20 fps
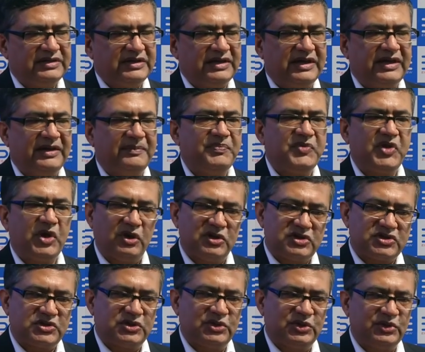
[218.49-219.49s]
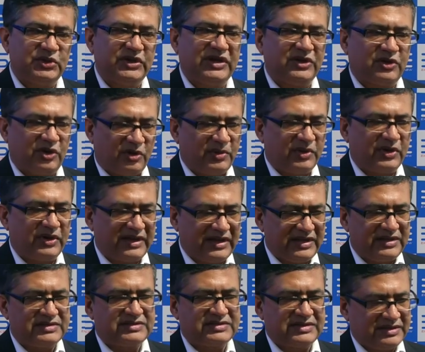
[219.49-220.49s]
uh, also in
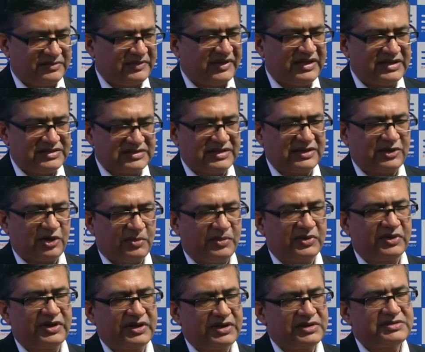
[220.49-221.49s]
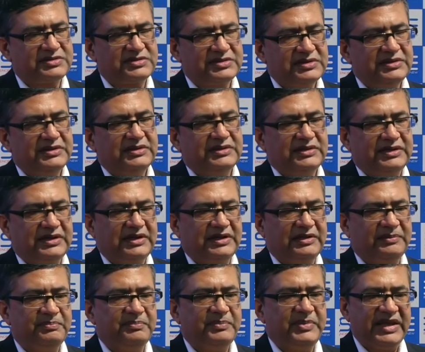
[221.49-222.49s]
commodities, in various other commodities,
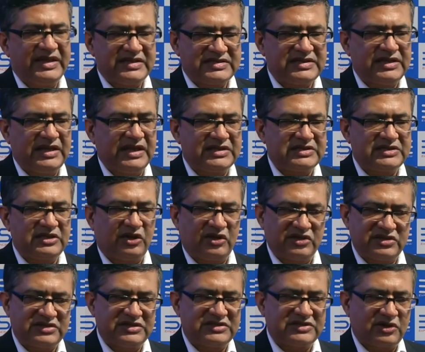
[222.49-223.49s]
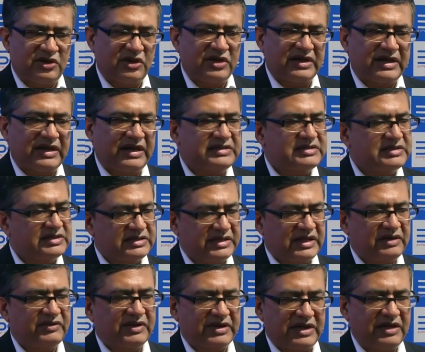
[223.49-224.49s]
uh, BSE has launched these contracts and they
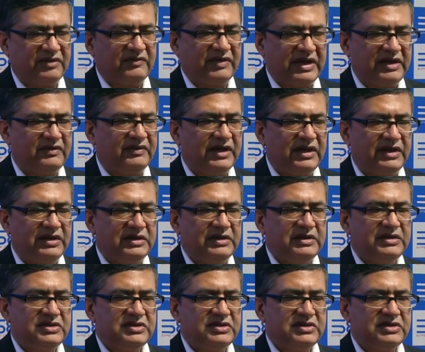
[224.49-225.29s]
are working very well.